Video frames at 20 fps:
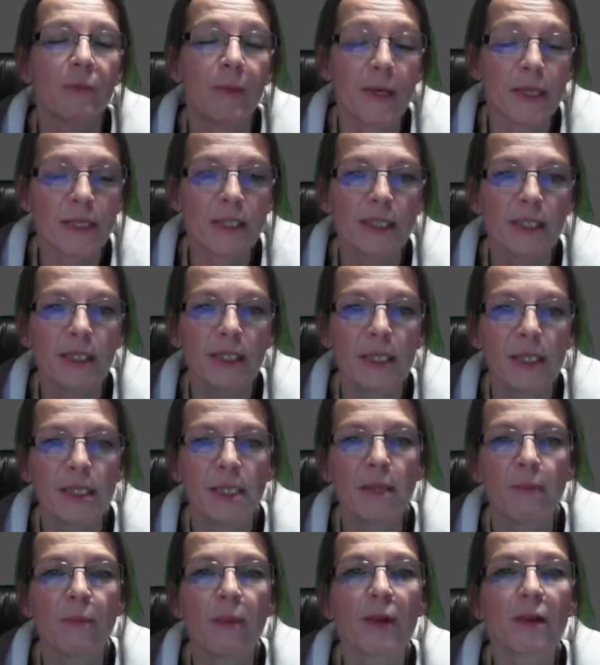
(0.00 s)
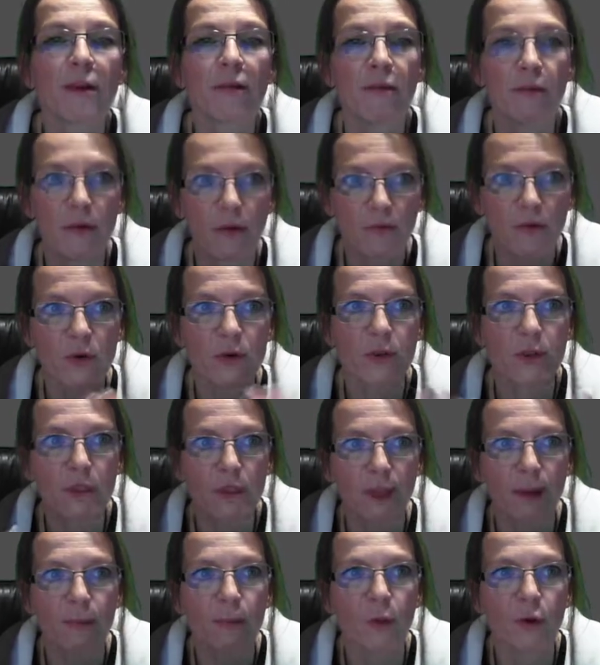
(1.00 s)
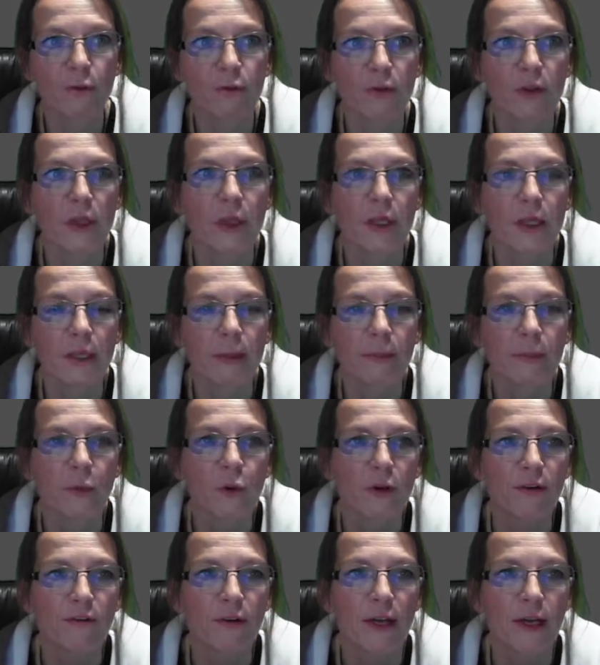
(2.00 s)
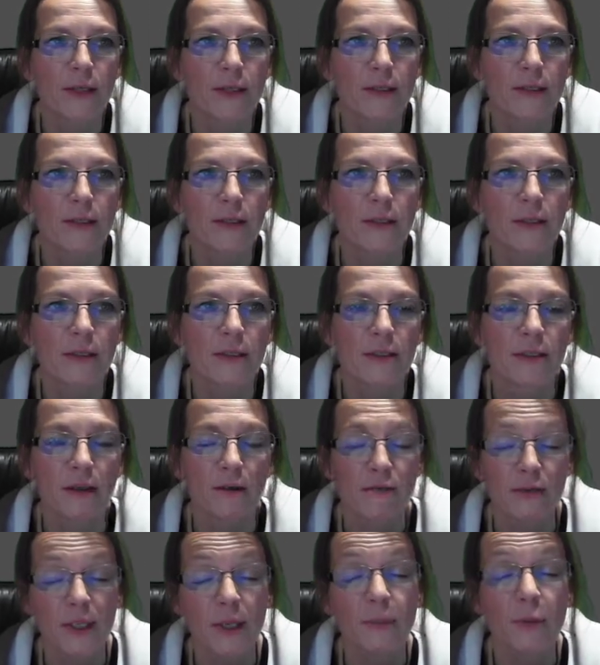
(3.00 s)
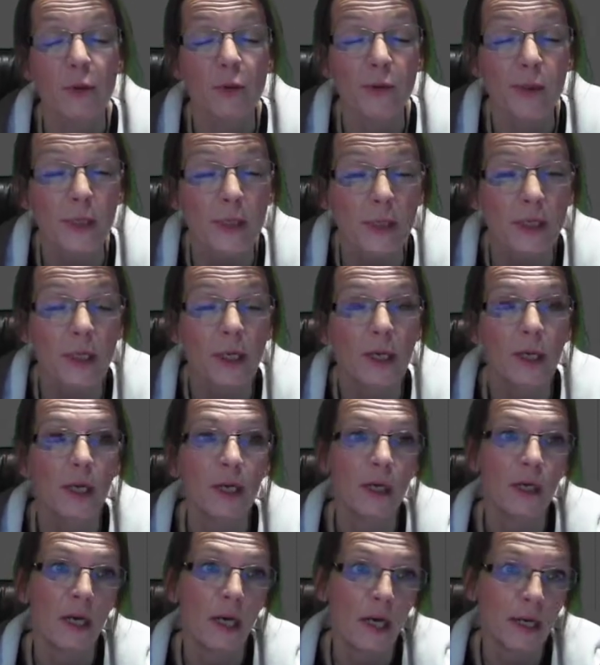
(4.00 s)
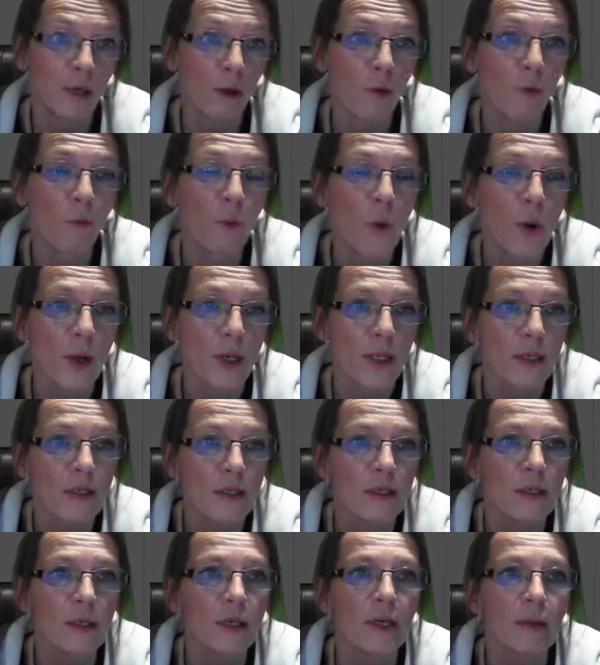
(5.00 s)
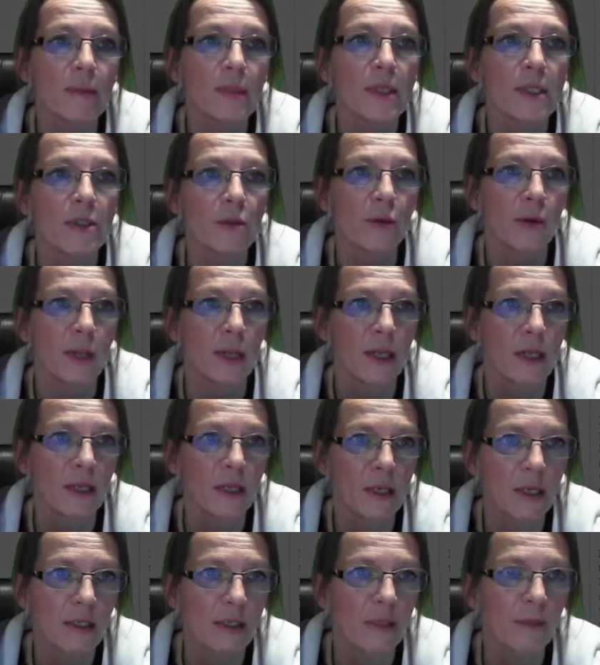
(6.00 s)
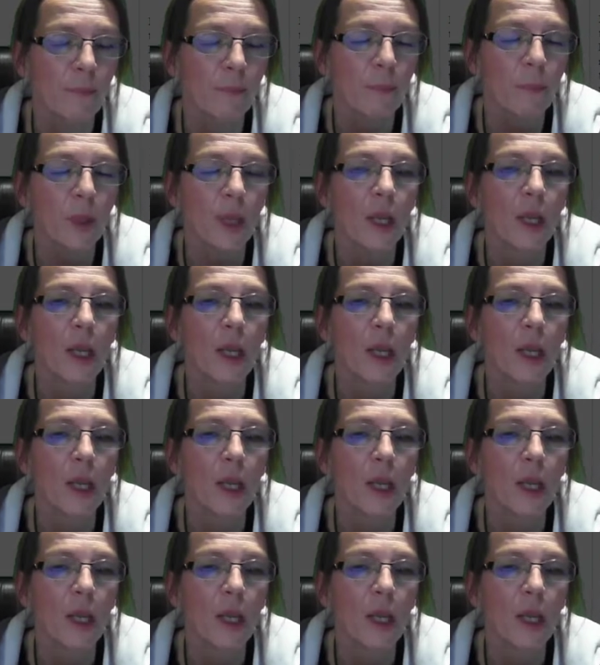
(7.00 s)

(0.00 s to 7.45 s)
which makes things easy. But of course, some of the more advanced stuff some users I know want is not there yet.